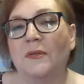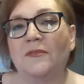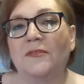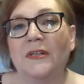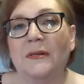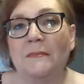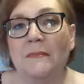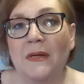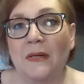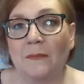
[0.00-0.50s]
But
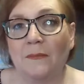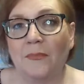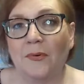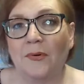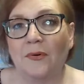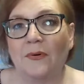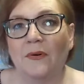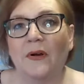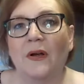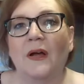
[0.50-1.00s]

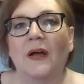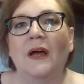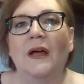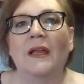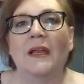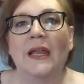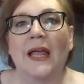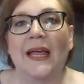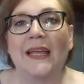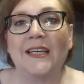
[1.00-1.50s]
remember,
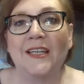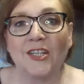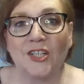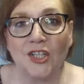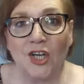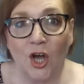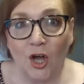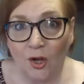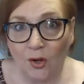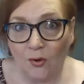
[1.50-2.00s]
like a
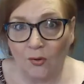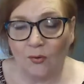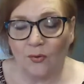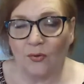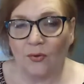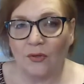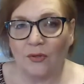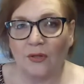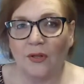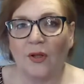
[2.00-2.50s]

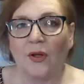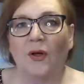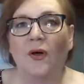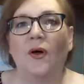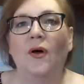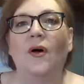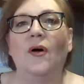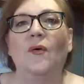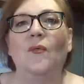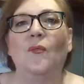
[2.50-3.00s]
coal
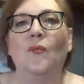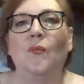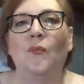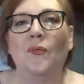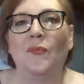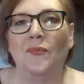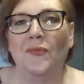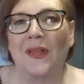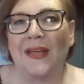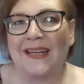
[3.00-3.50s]

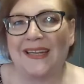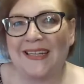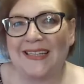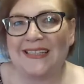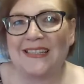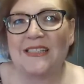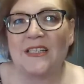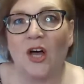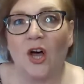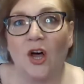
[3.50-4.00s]
that
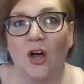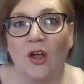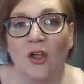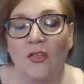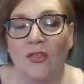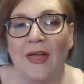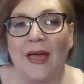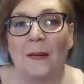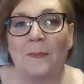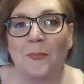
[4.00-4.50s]
gets
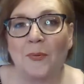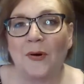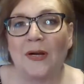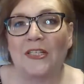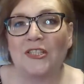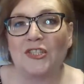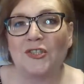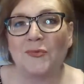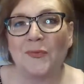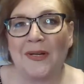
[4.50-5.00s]
all that
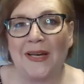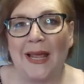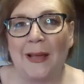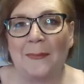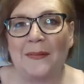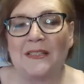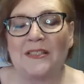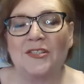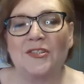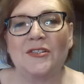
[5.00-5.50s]
pressure, what
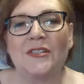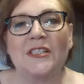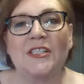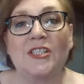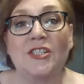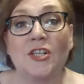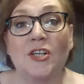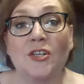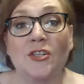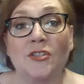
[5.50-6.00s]
happens to it?
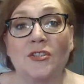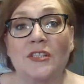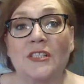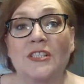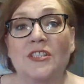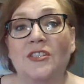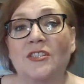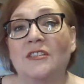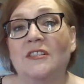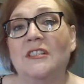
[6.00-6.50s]
It
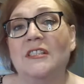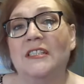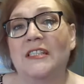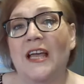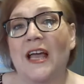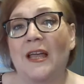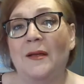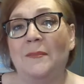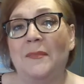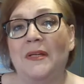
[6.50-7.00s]
turns into a
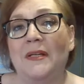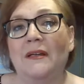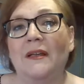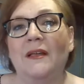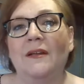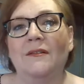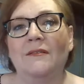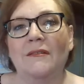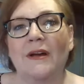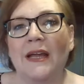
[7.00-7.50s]
diamond.
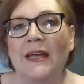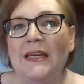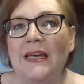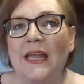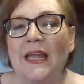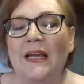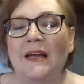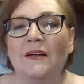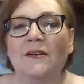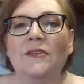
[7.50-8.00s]
And right
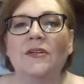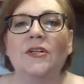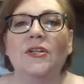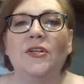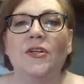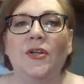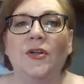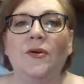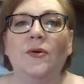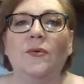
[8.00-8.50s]
now,
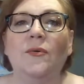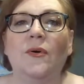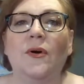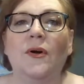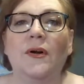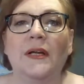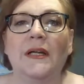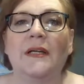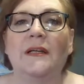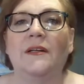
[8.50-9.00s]
you
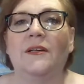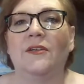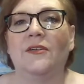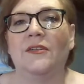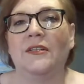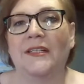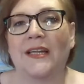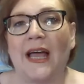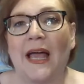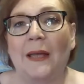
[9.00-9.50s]
are in
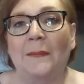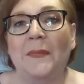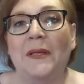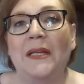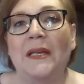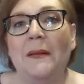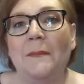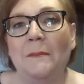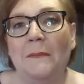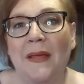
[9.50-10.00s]
your
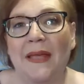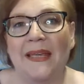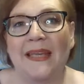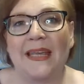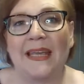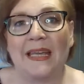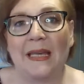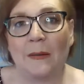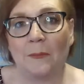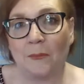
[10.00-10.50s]
diamond
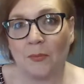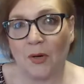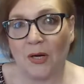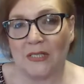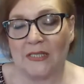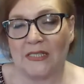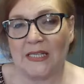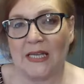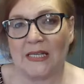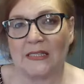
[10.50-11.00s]
making
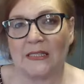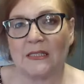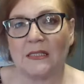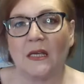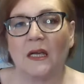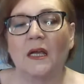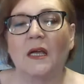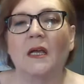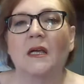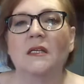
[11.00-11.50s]

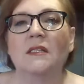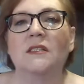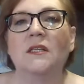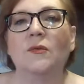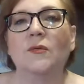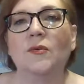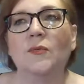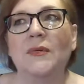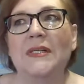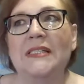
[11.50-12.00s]
process.
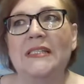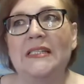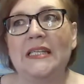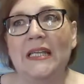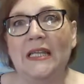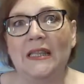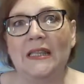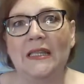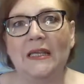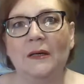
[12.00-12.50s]
So when we
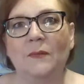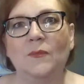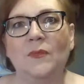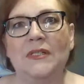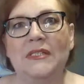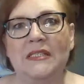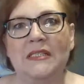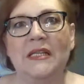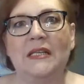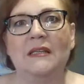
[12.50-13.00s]
see
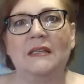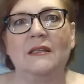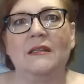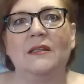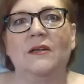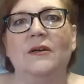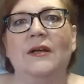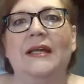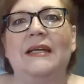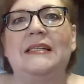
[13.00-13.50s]
them, we see
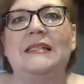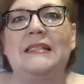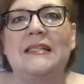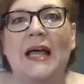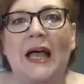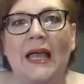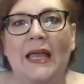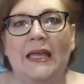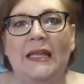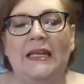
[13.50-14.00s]
that their
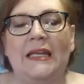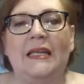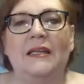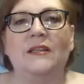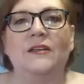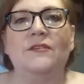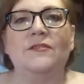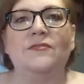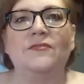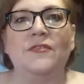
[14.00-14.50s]

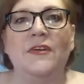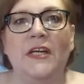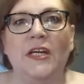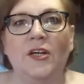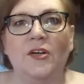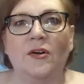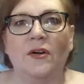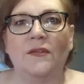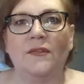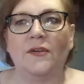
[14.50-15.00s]
anxiety and their
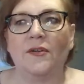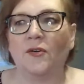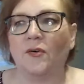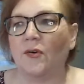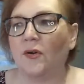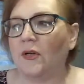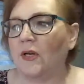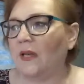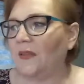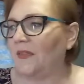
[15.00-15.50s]
fear and they're
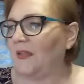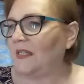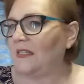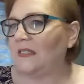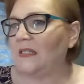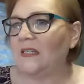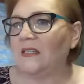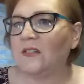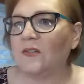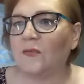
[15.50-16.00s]
going,
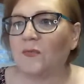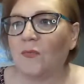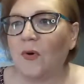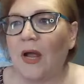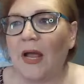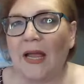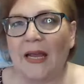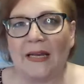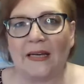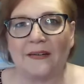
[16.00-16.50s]
this isn't
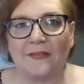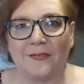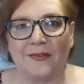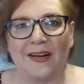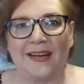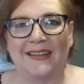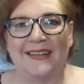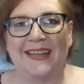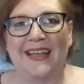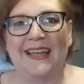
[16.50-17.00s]
right,
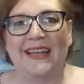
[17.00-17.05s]
right?